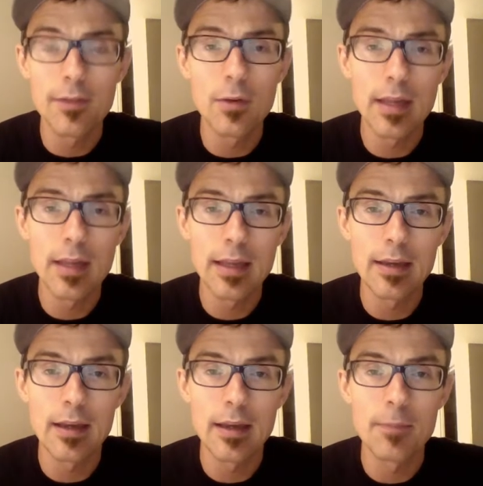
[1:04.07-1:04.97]
you
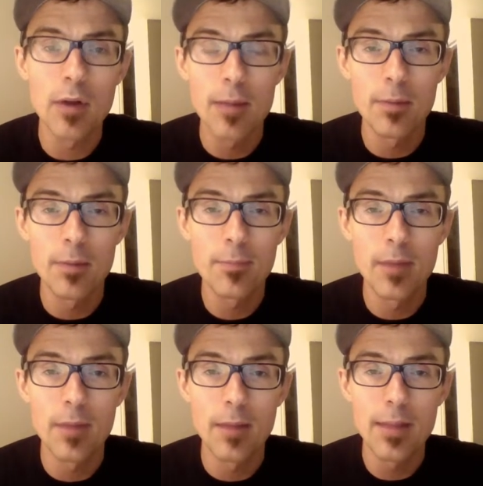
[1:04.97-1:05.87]
can grab
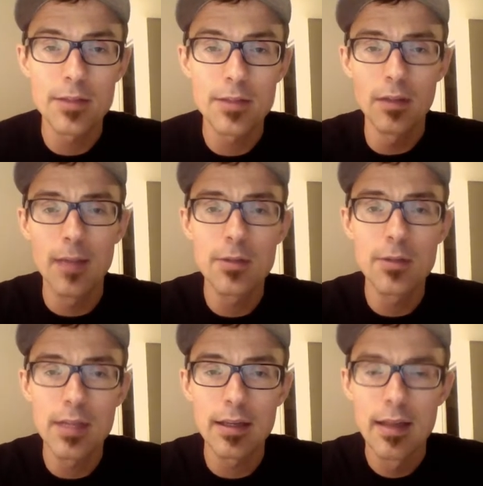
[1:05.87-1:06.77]
a pencil,
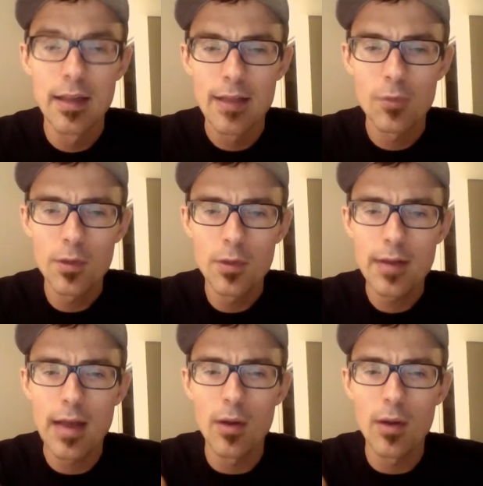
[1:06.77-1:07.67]
if you're wondering
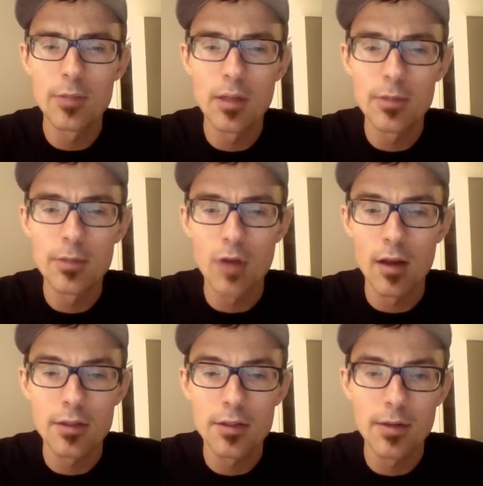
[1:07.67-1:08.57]
how I'm going to be drawing
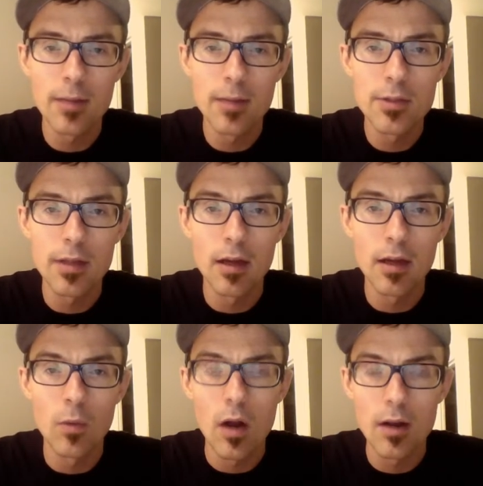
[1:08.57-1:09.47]
on screen, I'm using a
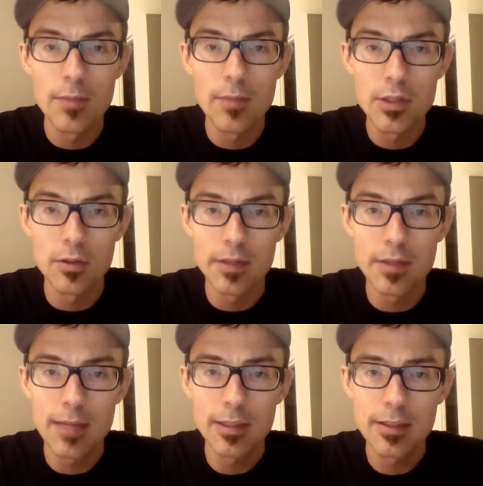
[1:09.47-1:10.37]
Wacom digital
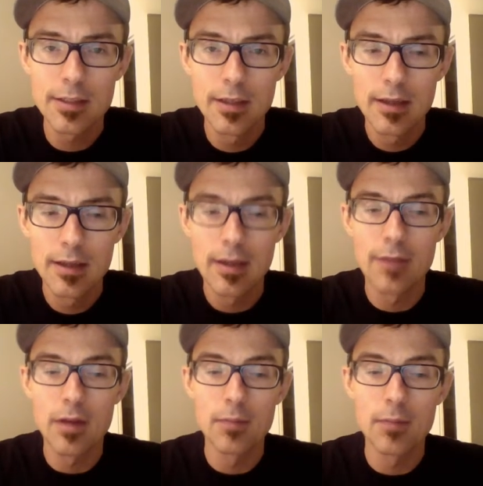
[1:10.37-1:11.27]
tablet. I've
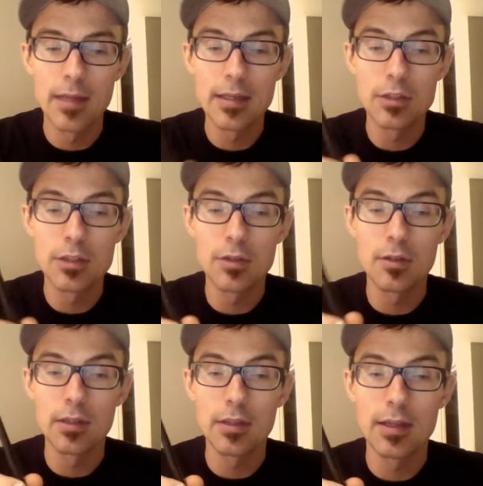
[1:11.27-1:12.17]
got my
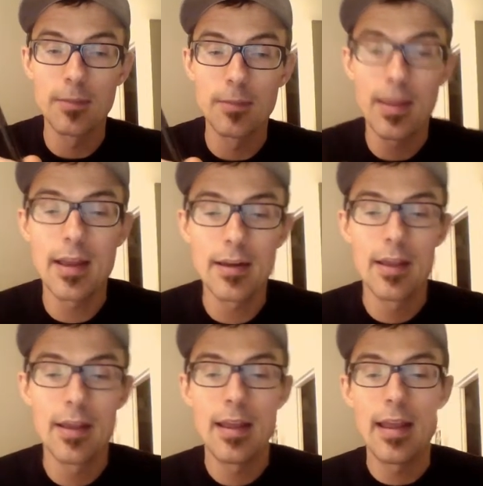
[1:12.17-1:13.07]
digital pen
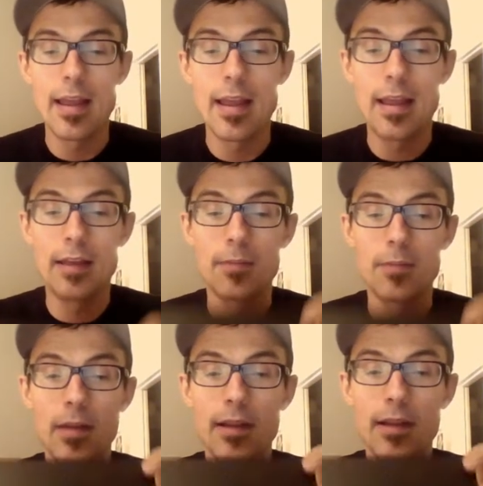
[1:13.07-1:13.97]
and
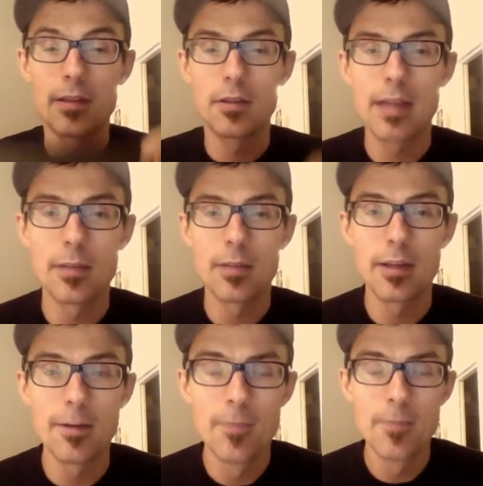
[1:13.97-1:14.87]
my little tablet
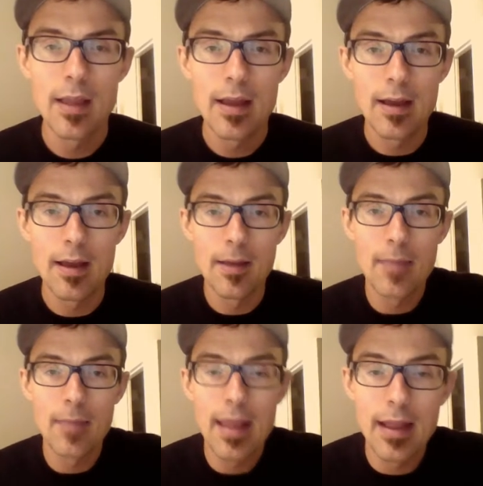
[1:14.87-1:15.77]
here,
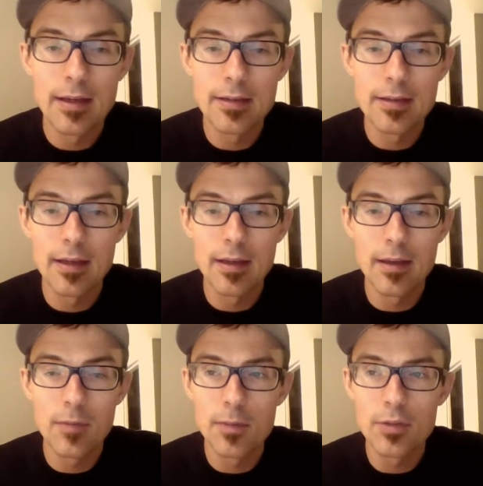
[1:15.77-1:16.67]
and
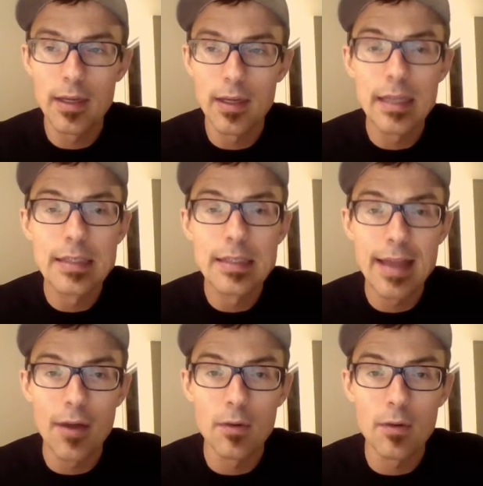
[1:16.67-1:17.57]
I'm going to be shrinking
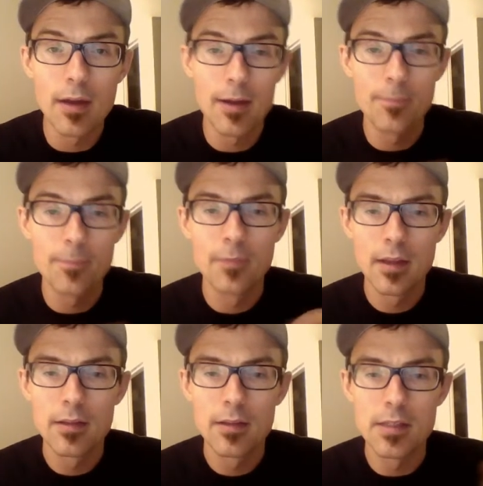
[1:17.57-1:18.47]
down
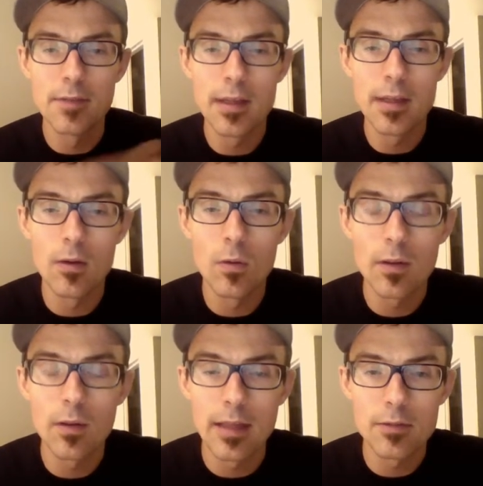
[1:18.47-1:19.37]
this video
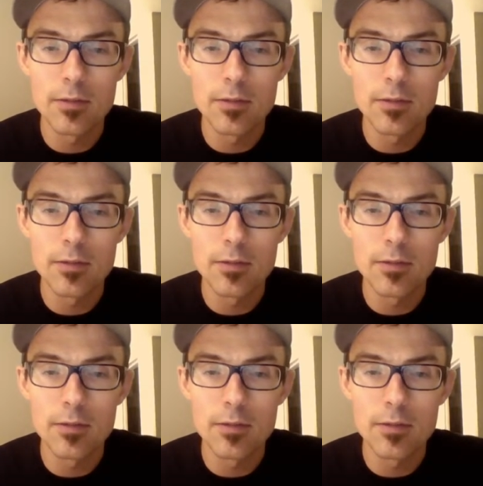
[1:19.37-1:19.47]
that